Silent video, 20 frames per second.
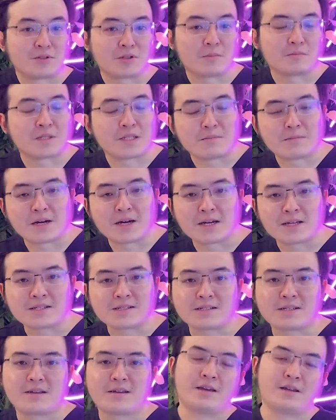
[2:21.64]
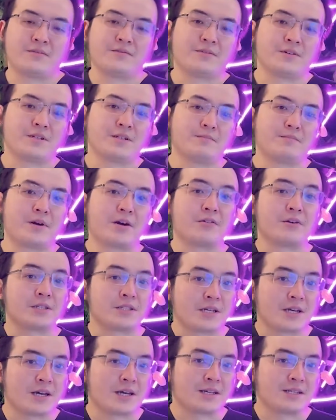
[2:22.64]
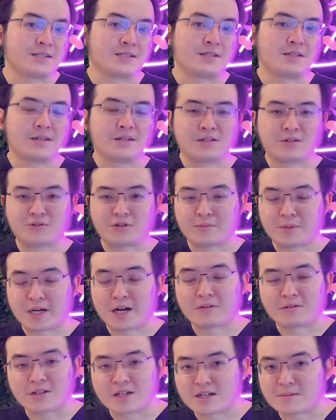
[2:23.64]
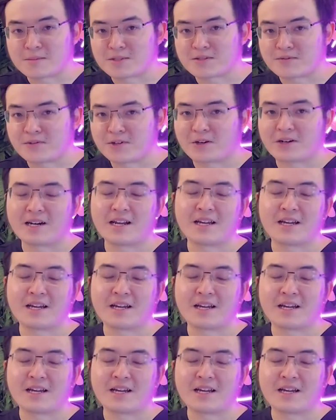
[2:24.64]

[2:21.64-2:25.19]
you to optimize and further prioritize the treatment outcomes for your